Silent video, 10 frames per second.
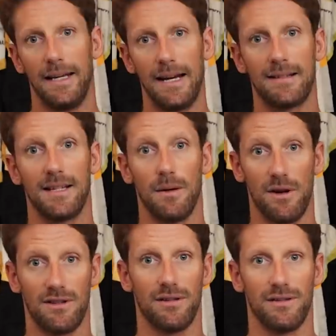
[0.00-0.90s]
yes, he
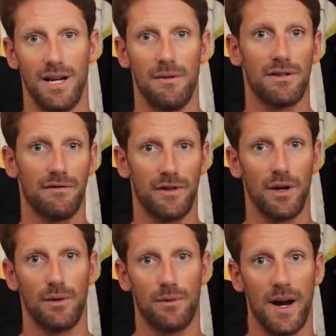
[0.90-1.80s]
was on
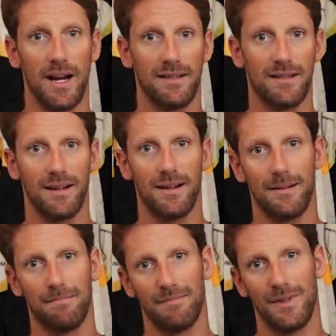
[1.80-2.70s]
for a good race.
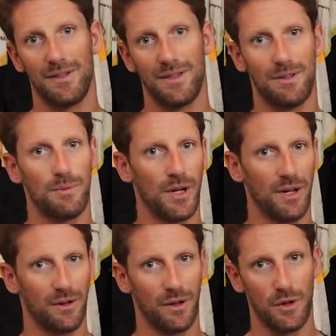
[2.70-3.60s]
He's
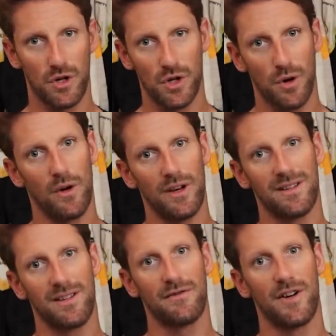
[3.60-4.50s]
putting on a good show. He's